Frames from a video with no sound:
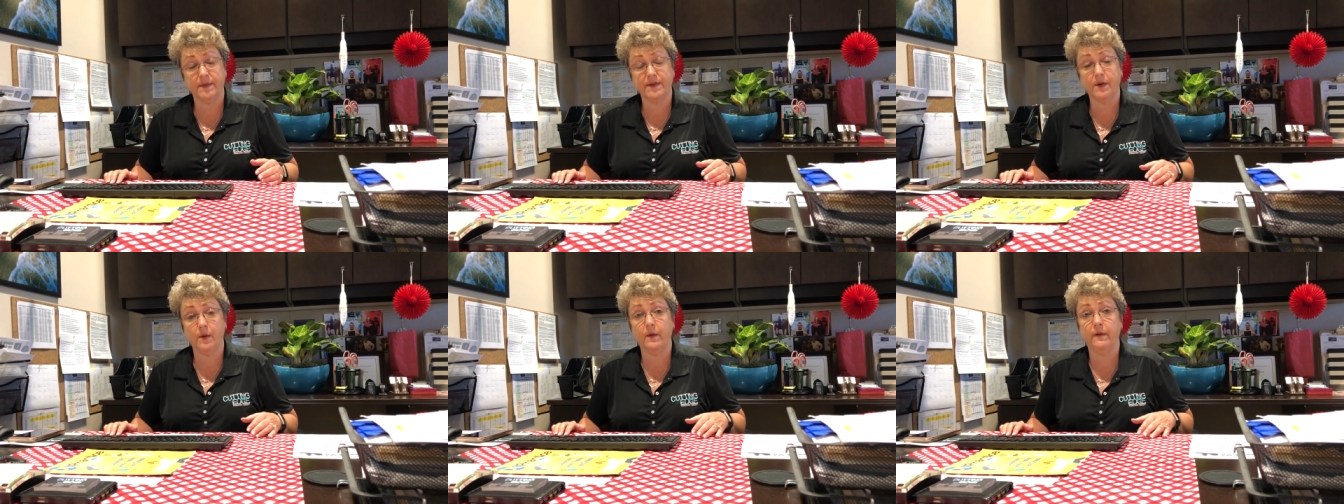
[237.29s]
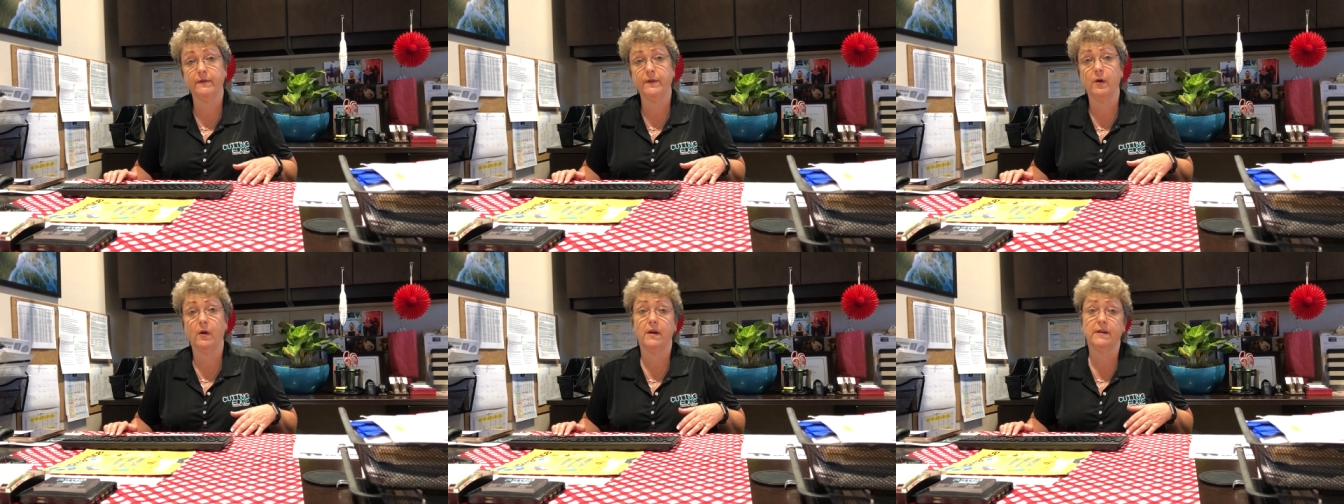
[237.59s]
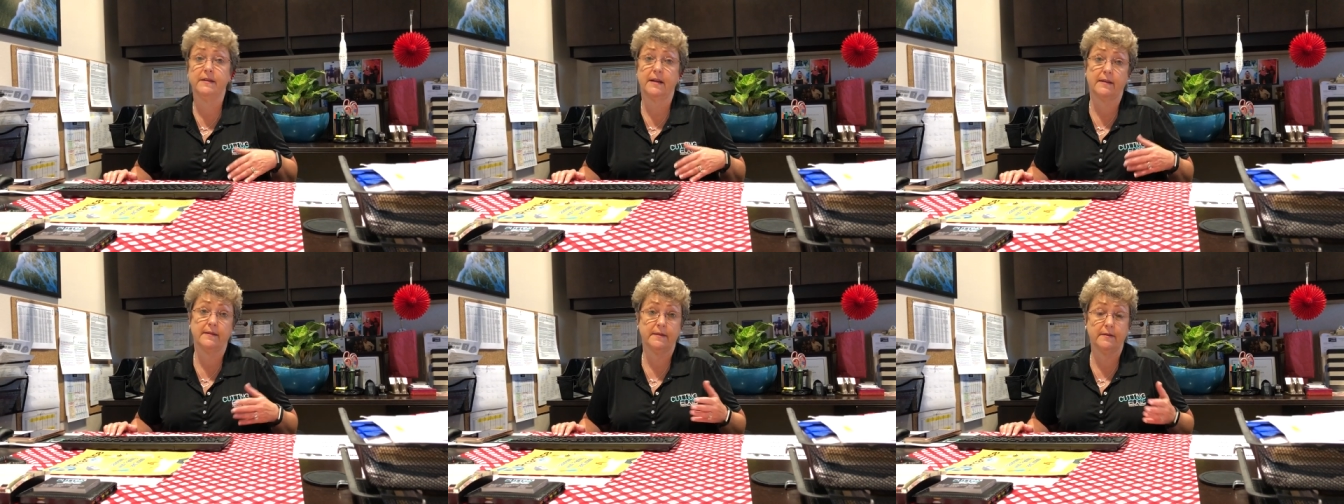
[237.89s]
So if you're on
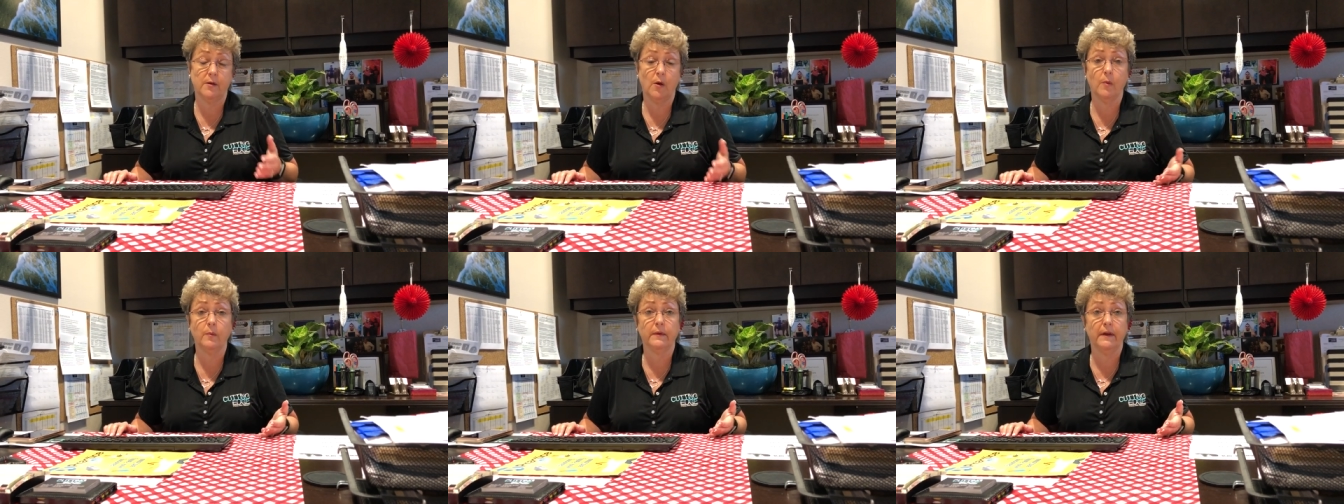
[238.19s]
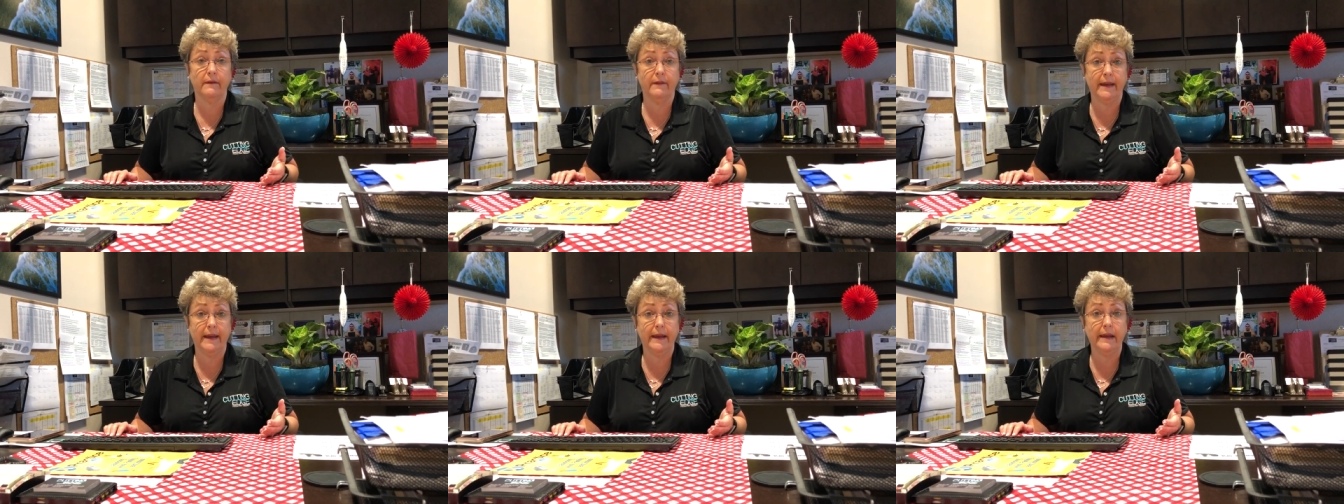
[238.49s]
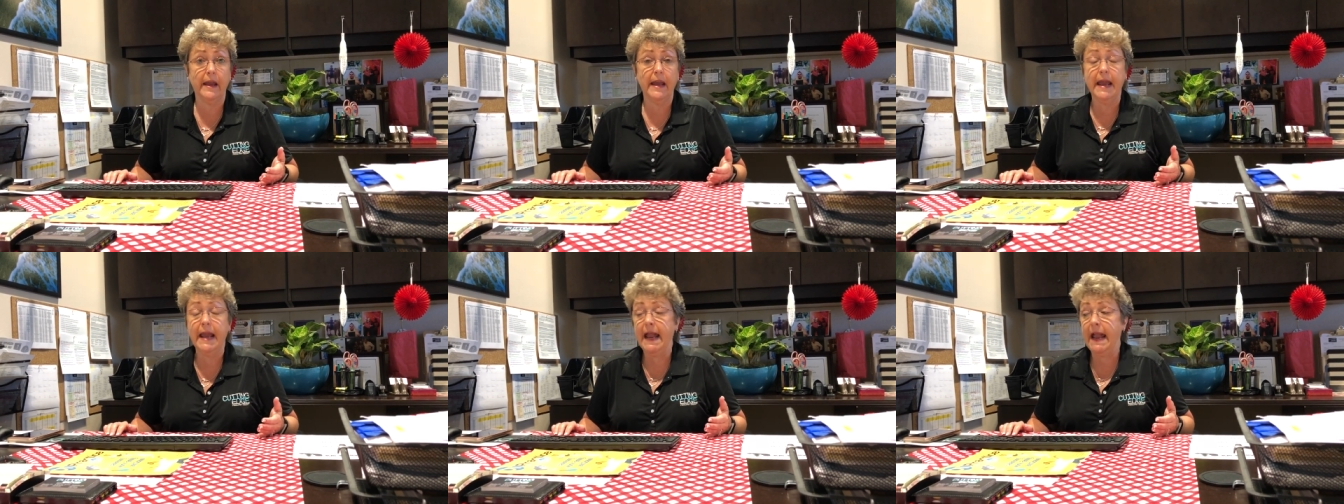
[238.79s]
Texas Home
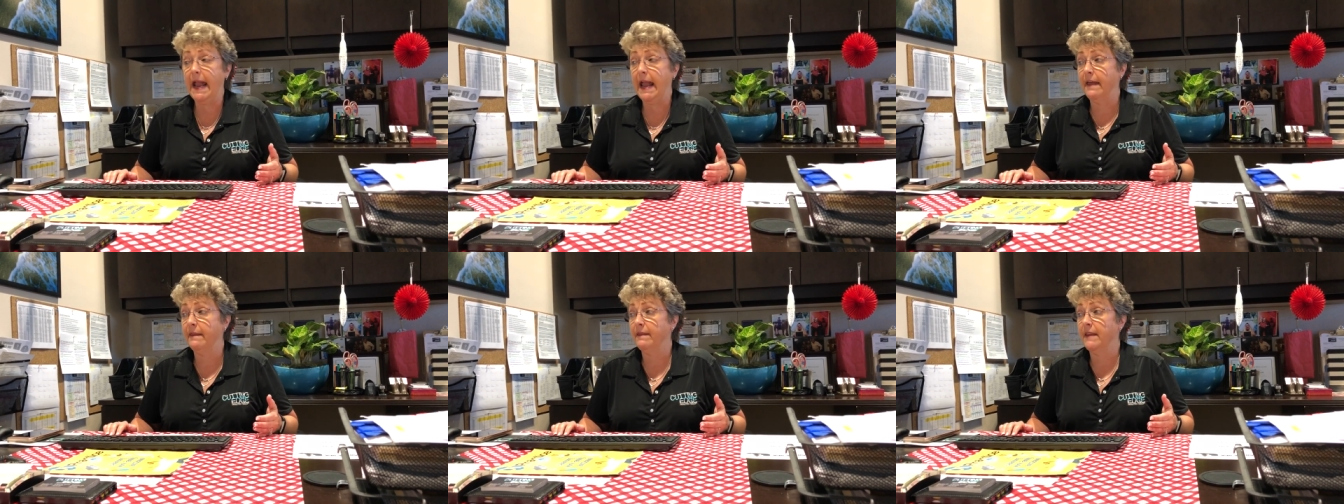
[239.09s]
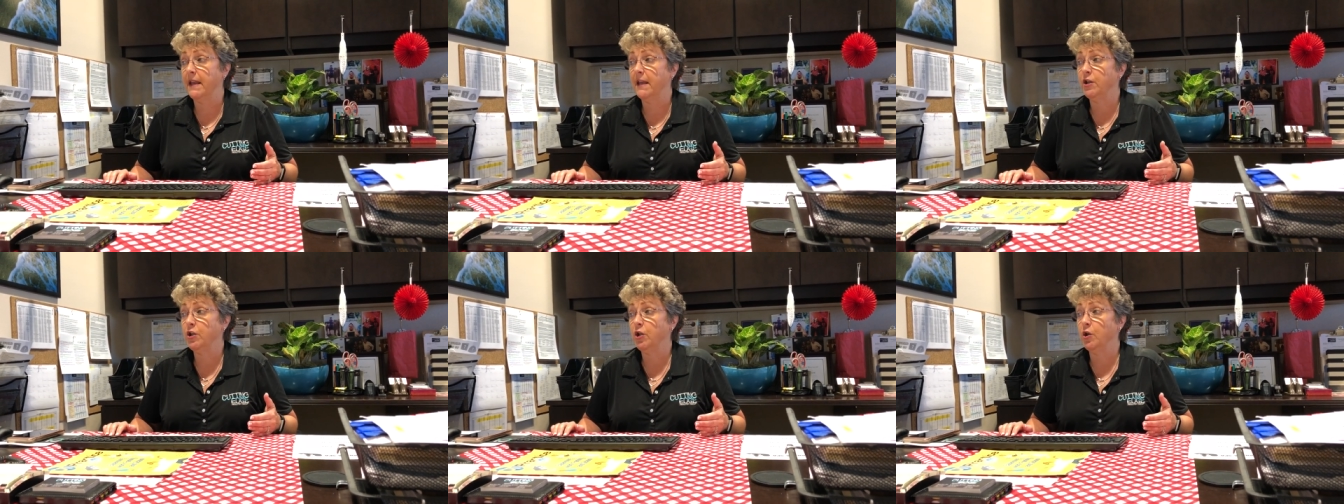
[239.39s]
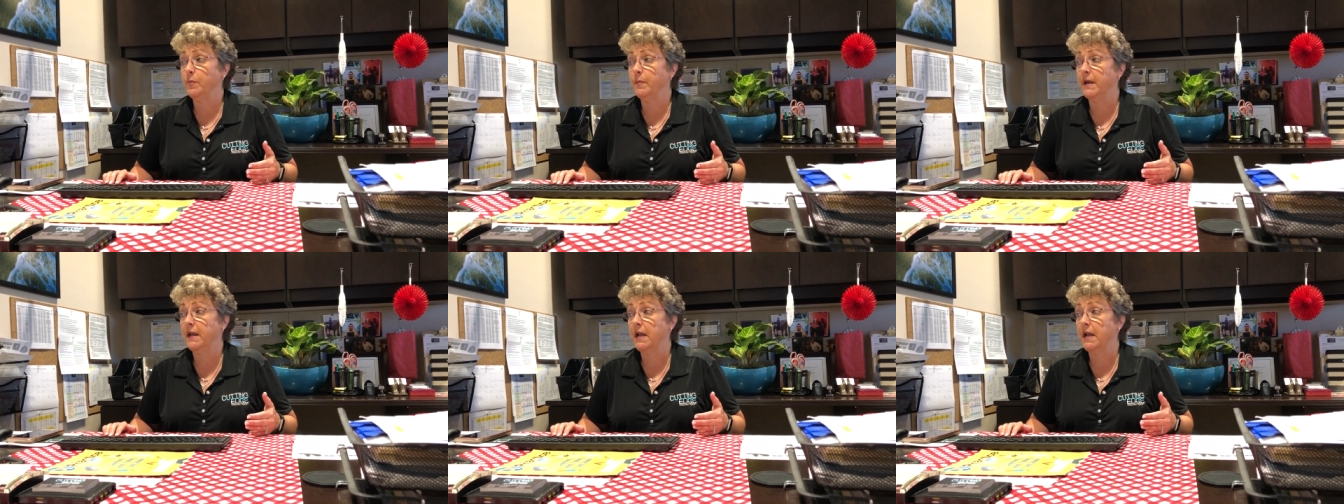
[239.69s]
Living and then you